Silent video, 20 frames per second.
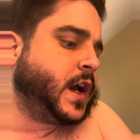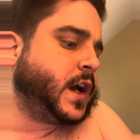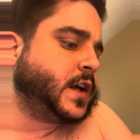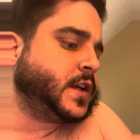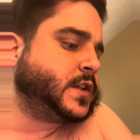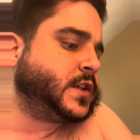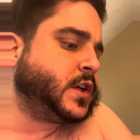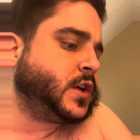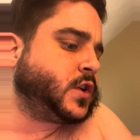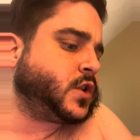a
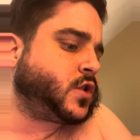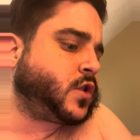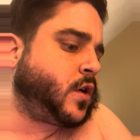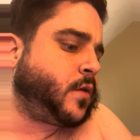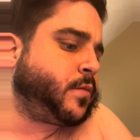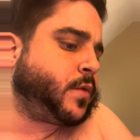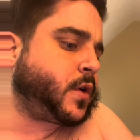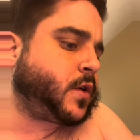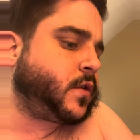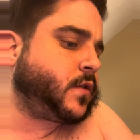
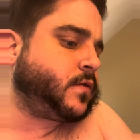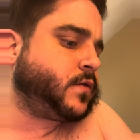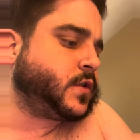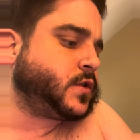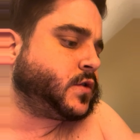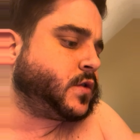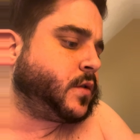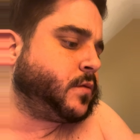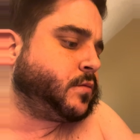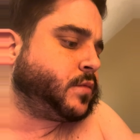zeotropic
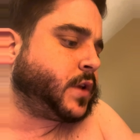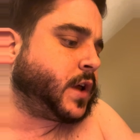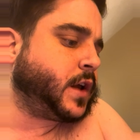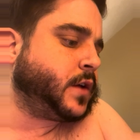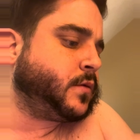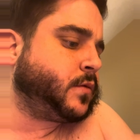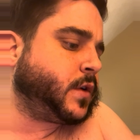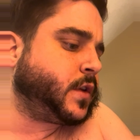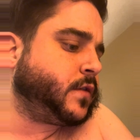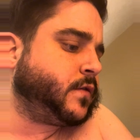refrigerant
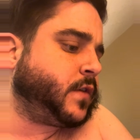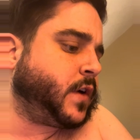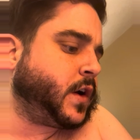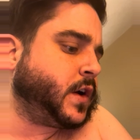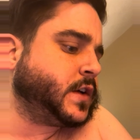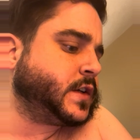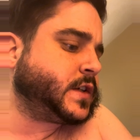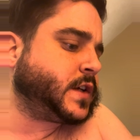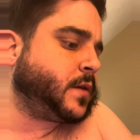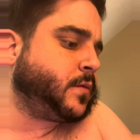blend with
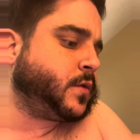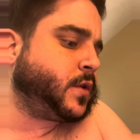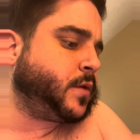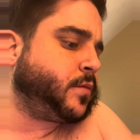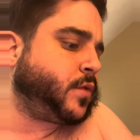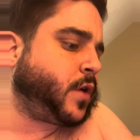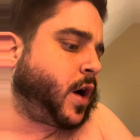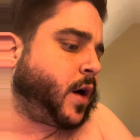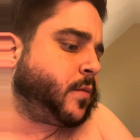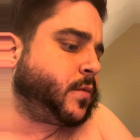very similar
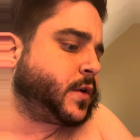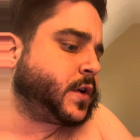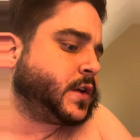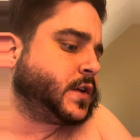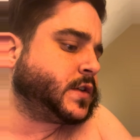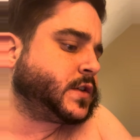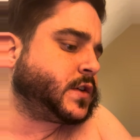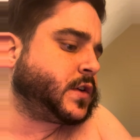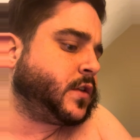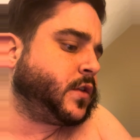
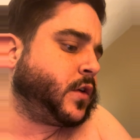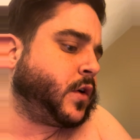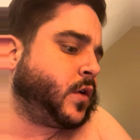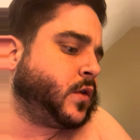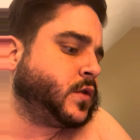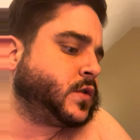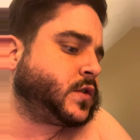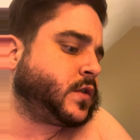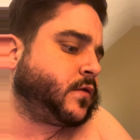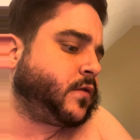properties to
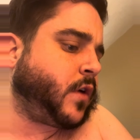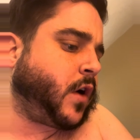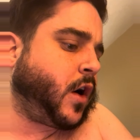those of